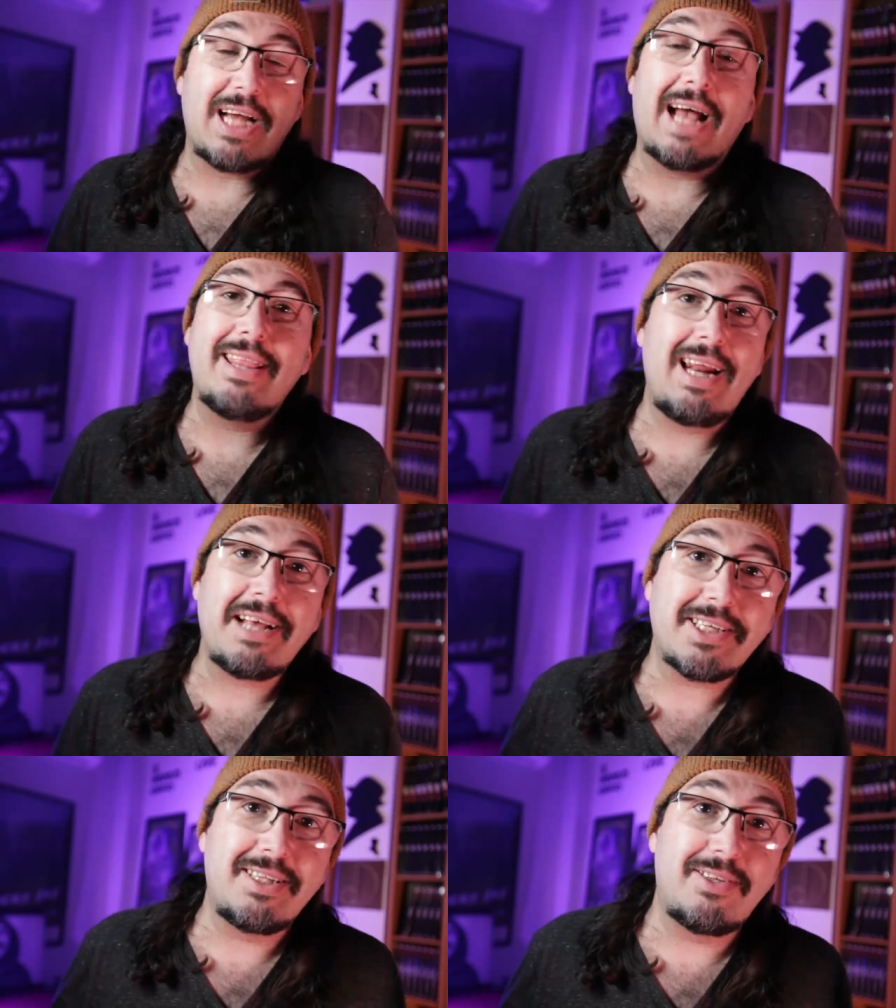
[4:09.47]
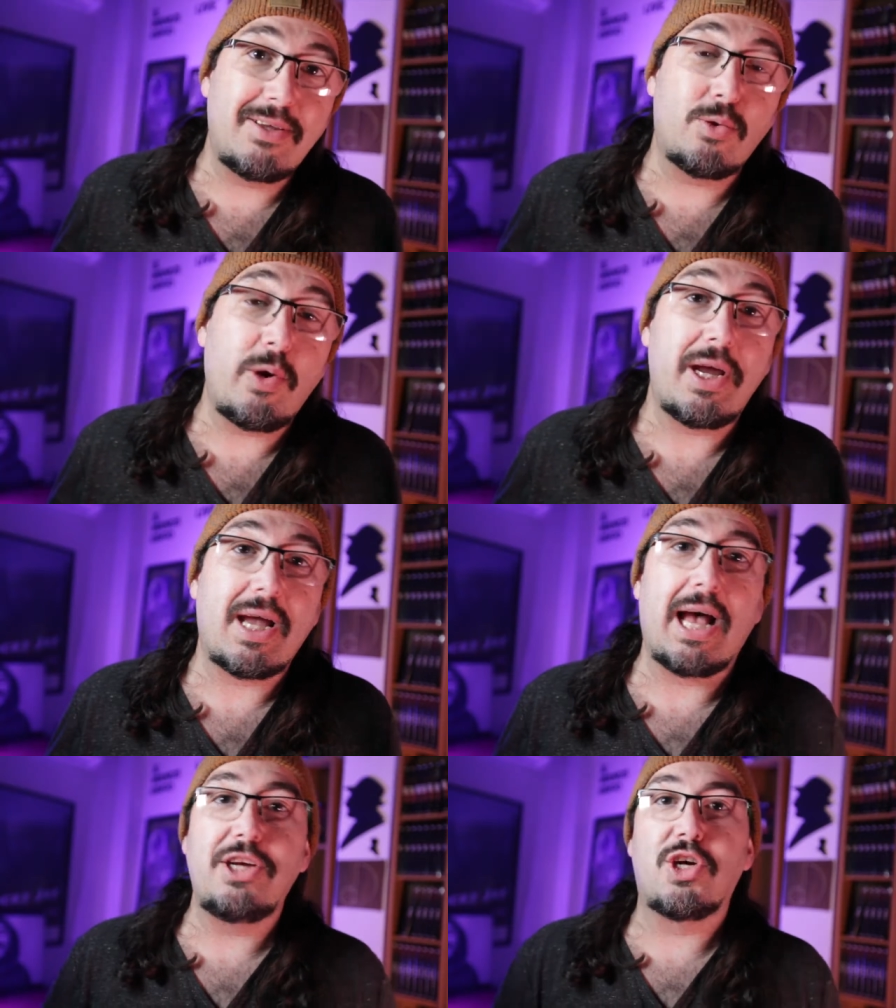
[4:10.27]
And the last trick
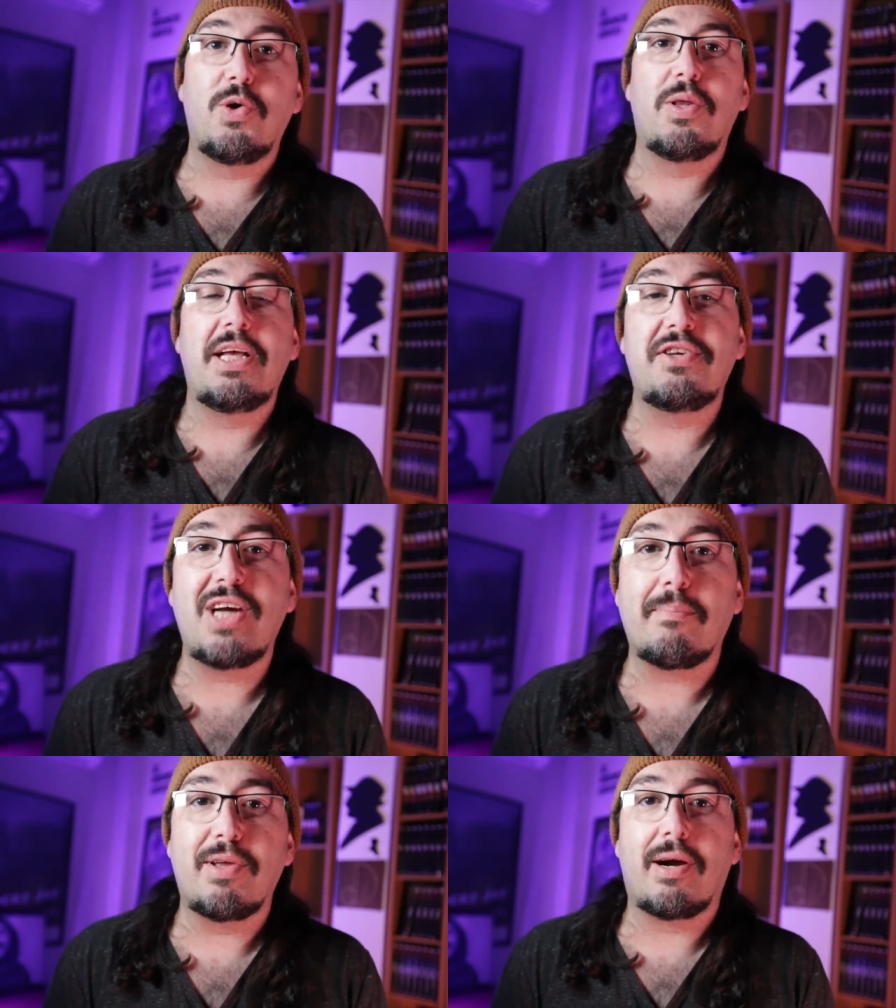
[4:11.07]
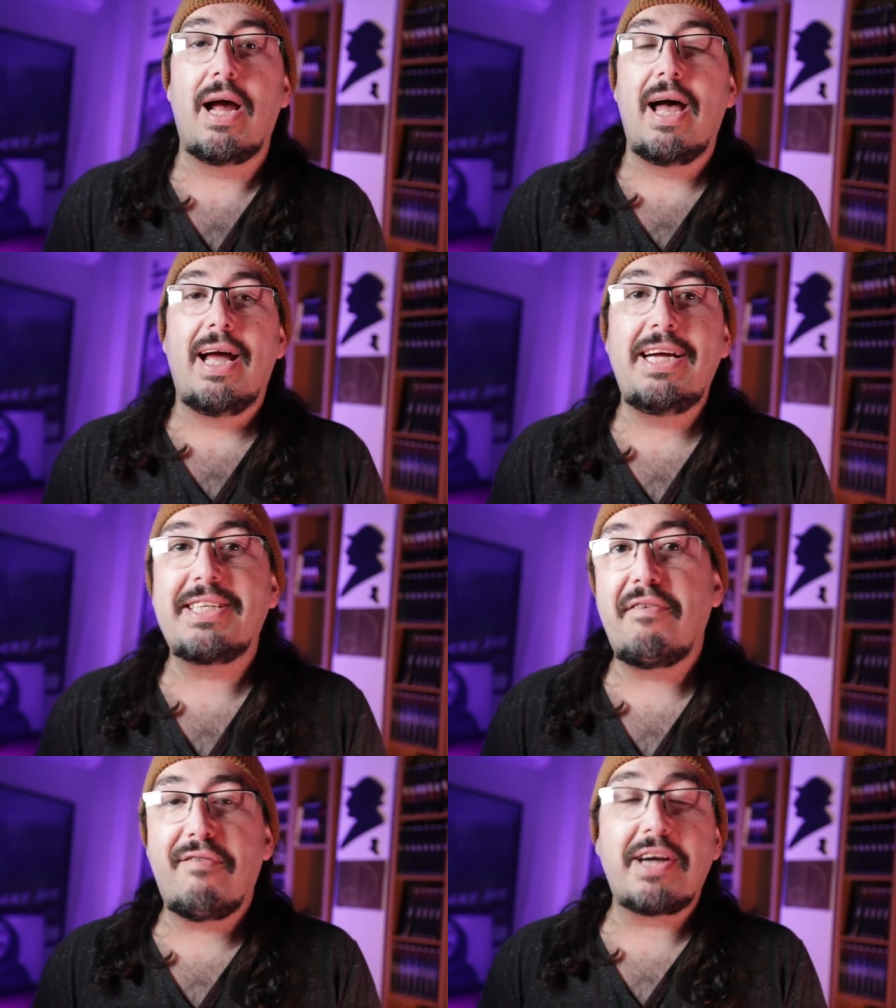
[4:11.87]
I show you in this chapter is
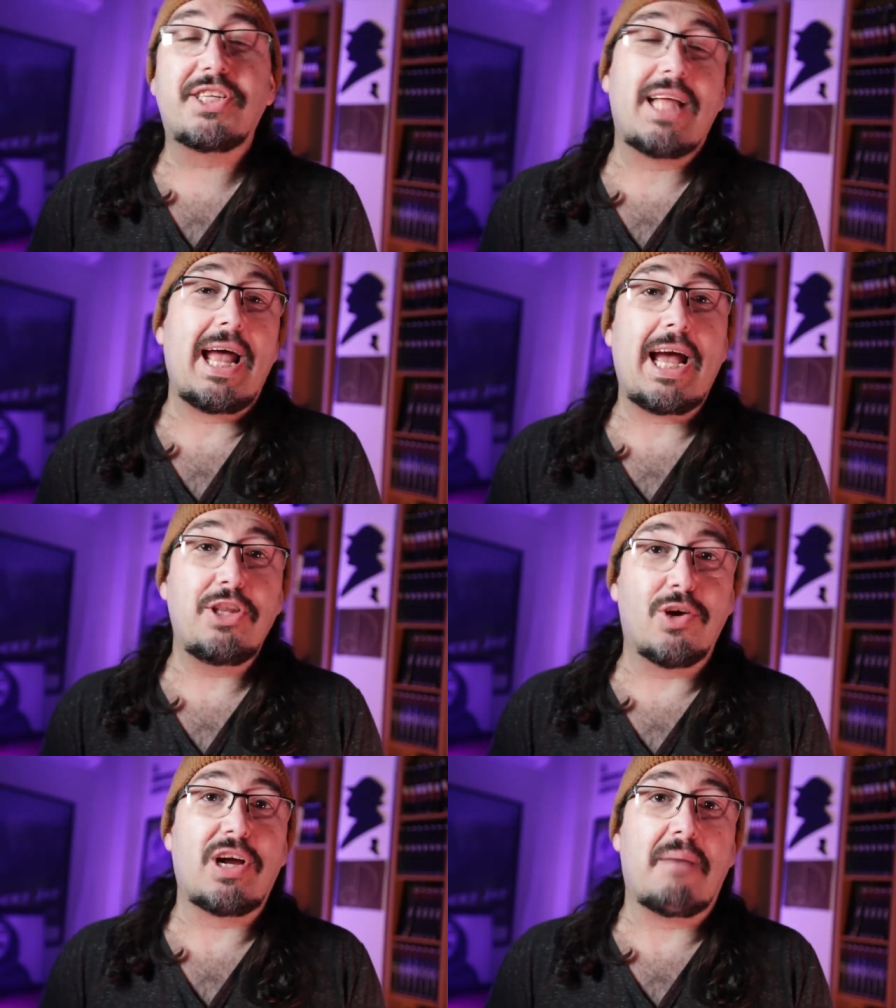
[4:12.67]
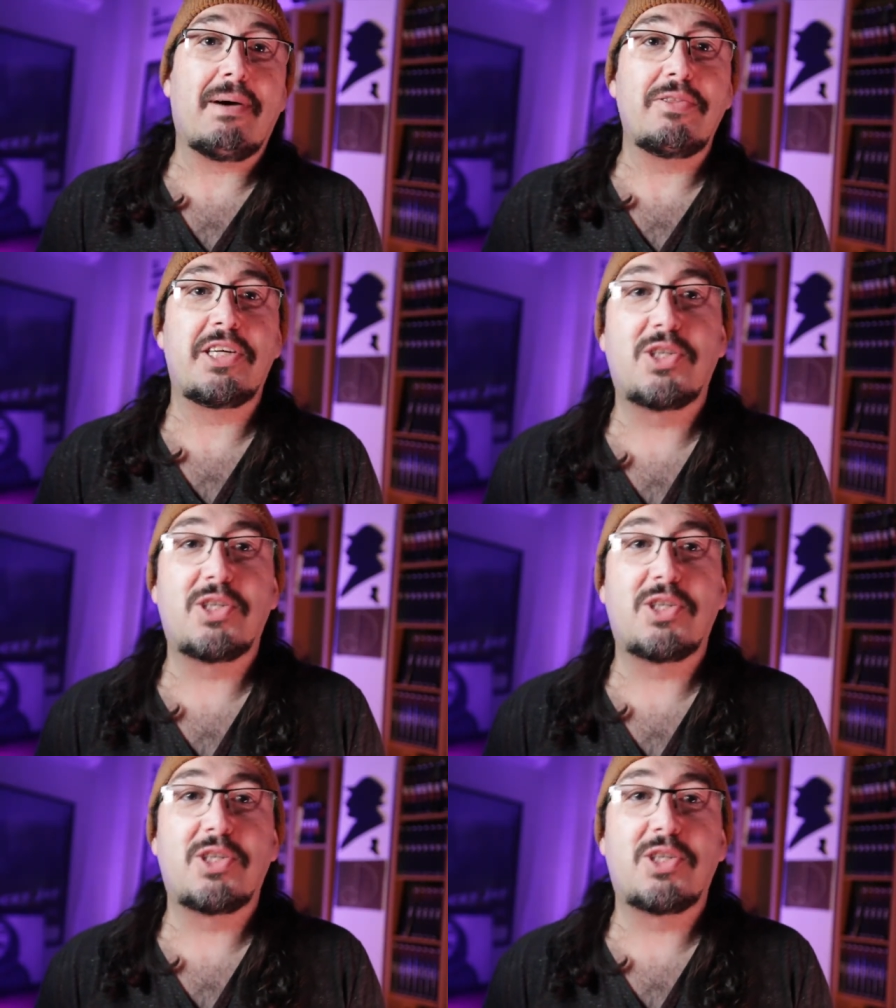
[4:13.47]
the first time I talk about this